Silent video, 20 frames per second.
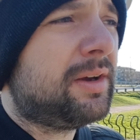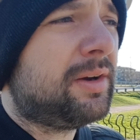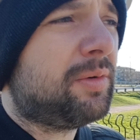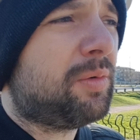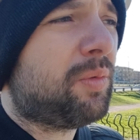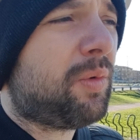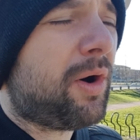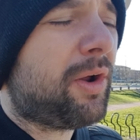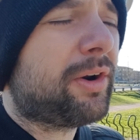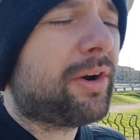
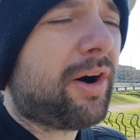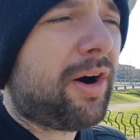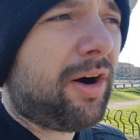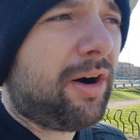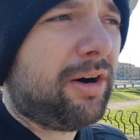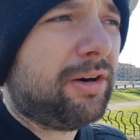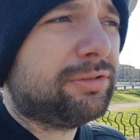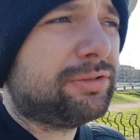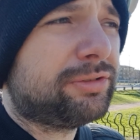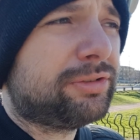one
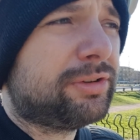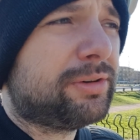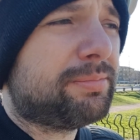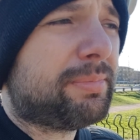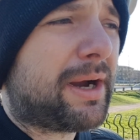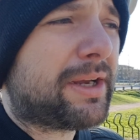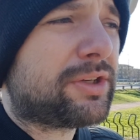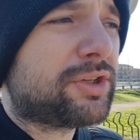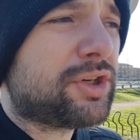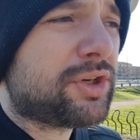of
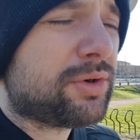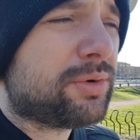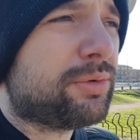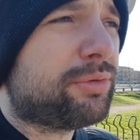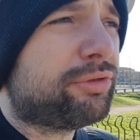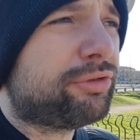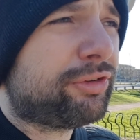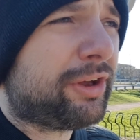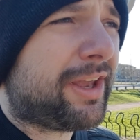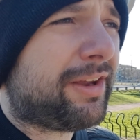my
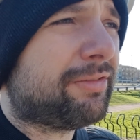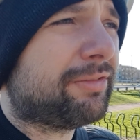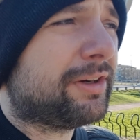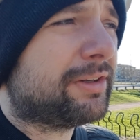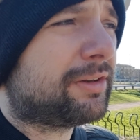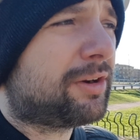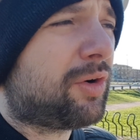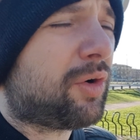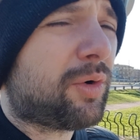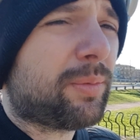two
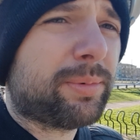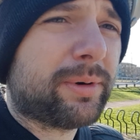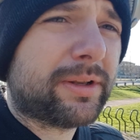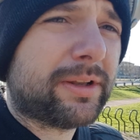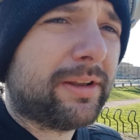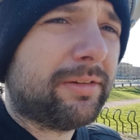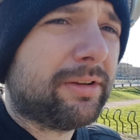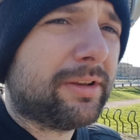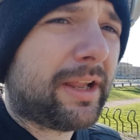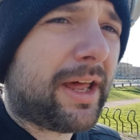favorite corporate
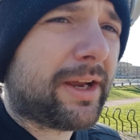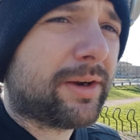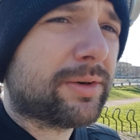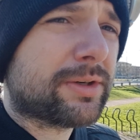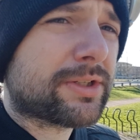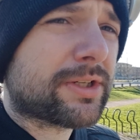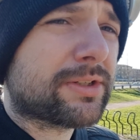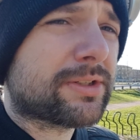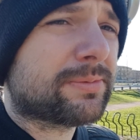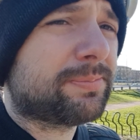level
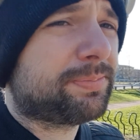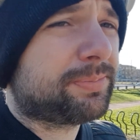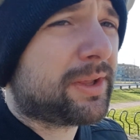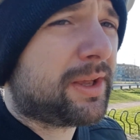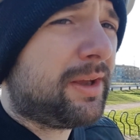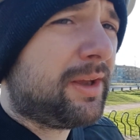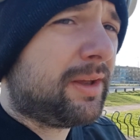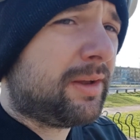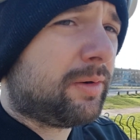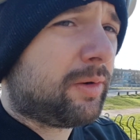languages,
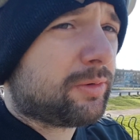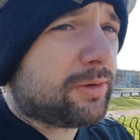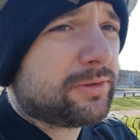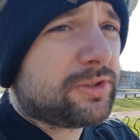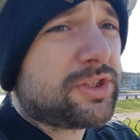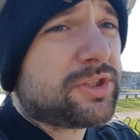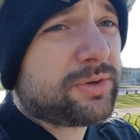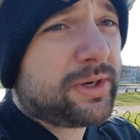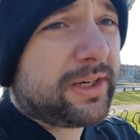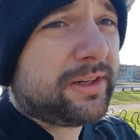or
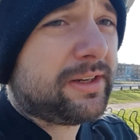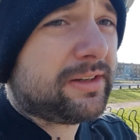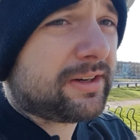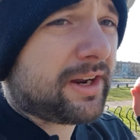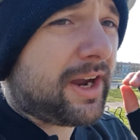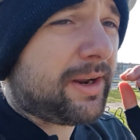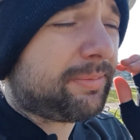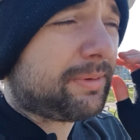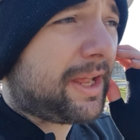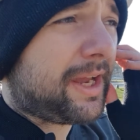strictly
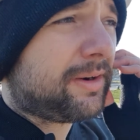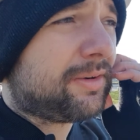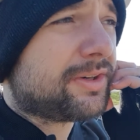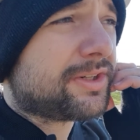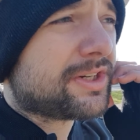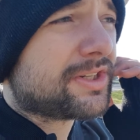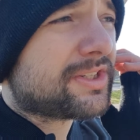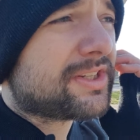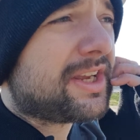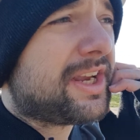typed
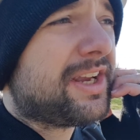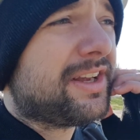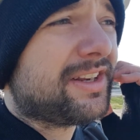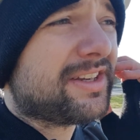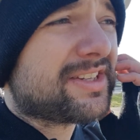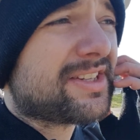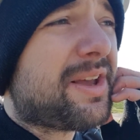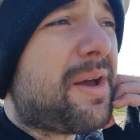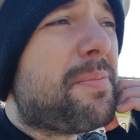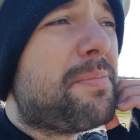languages. It
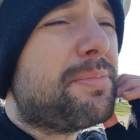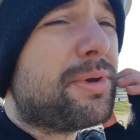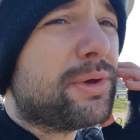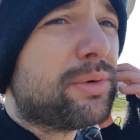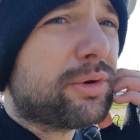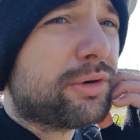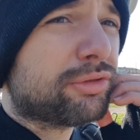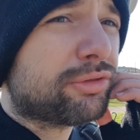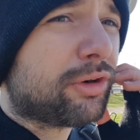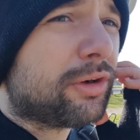is
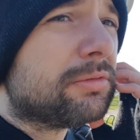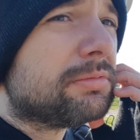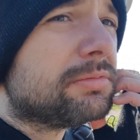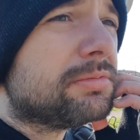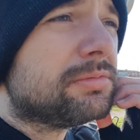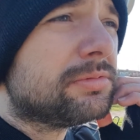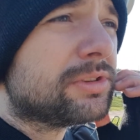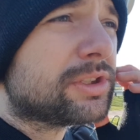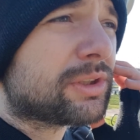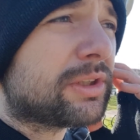beautiful.
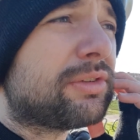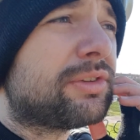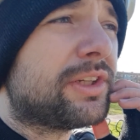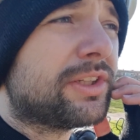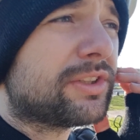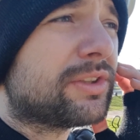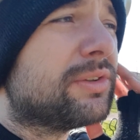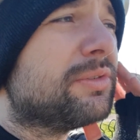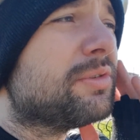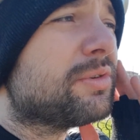Swift
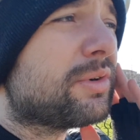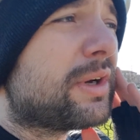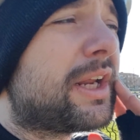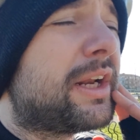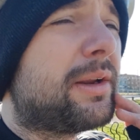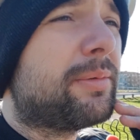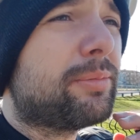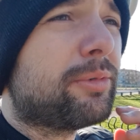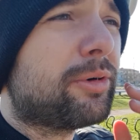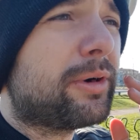is
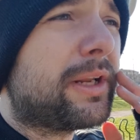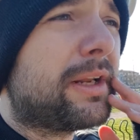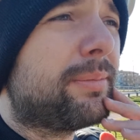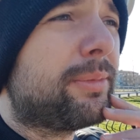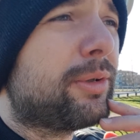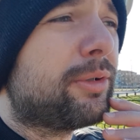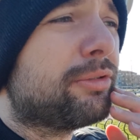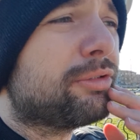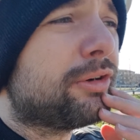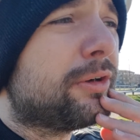really, really
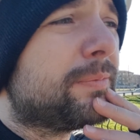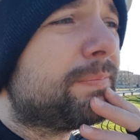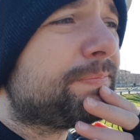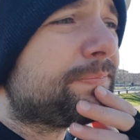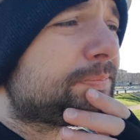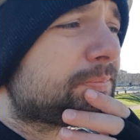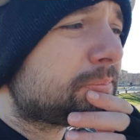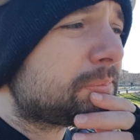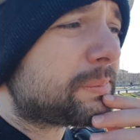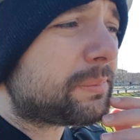beautiful.
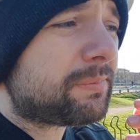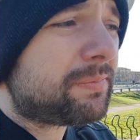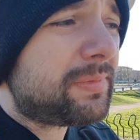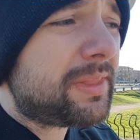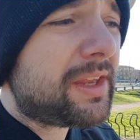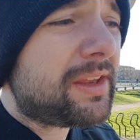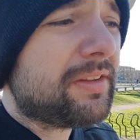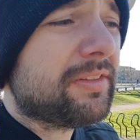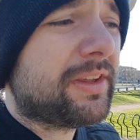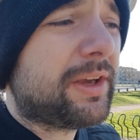
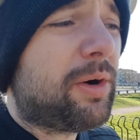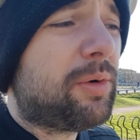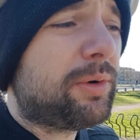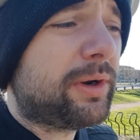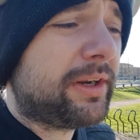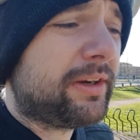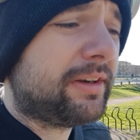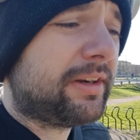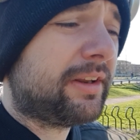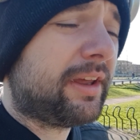The
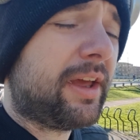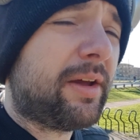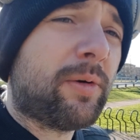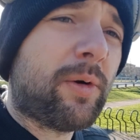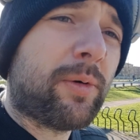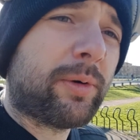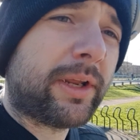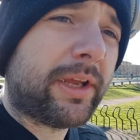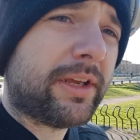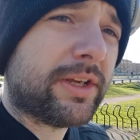
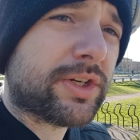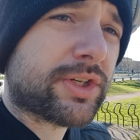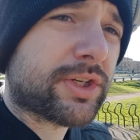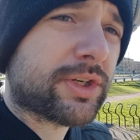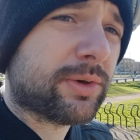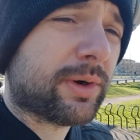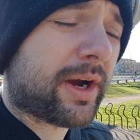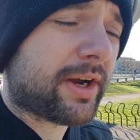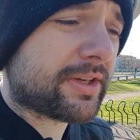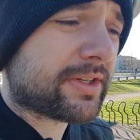only
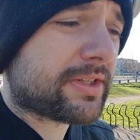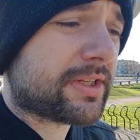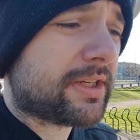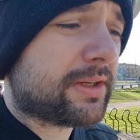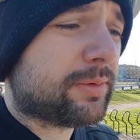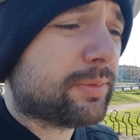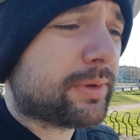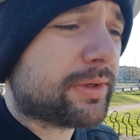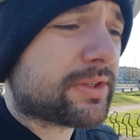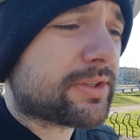issue I
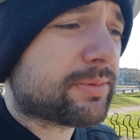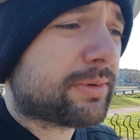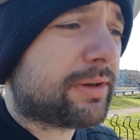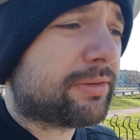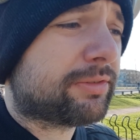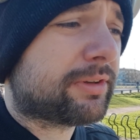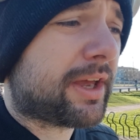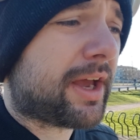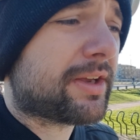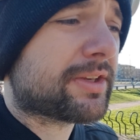see with
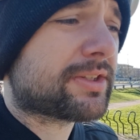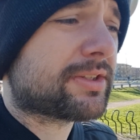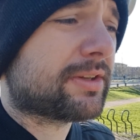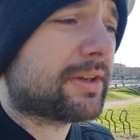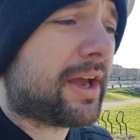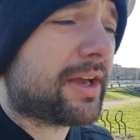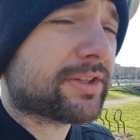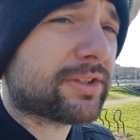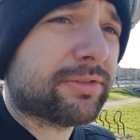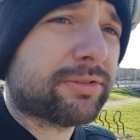Swift as
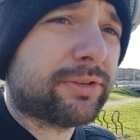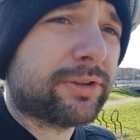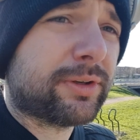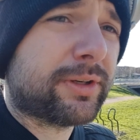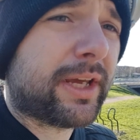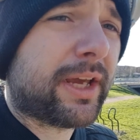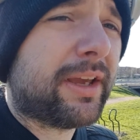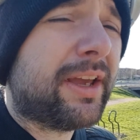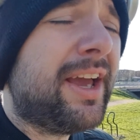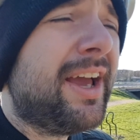of
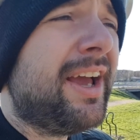today